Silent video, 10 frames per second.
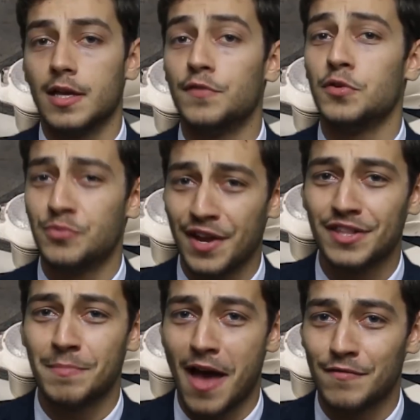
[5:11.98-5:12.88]
If you break the
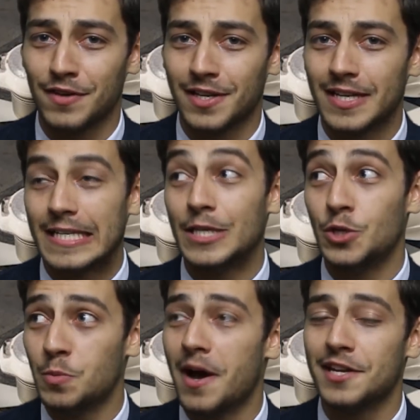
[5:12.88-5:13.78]
Mavic,
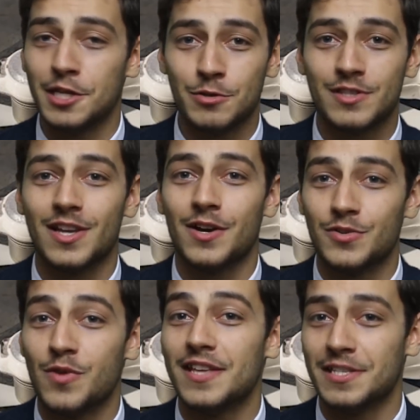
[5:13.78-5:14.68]
you might need to start
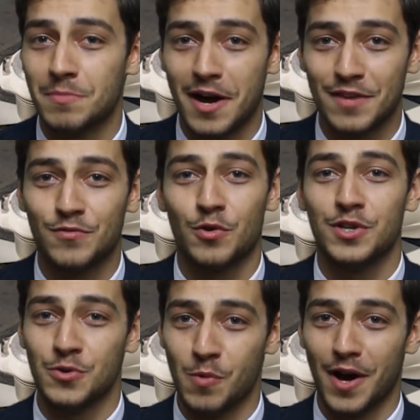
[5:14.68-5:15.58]
raising money for a
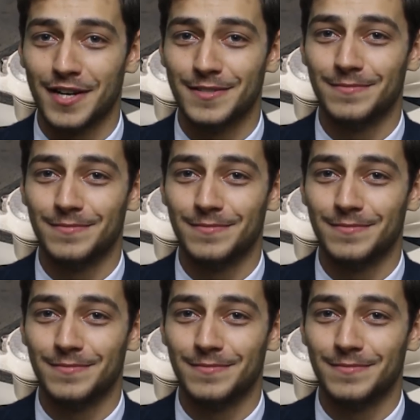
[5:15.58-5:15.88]
new one.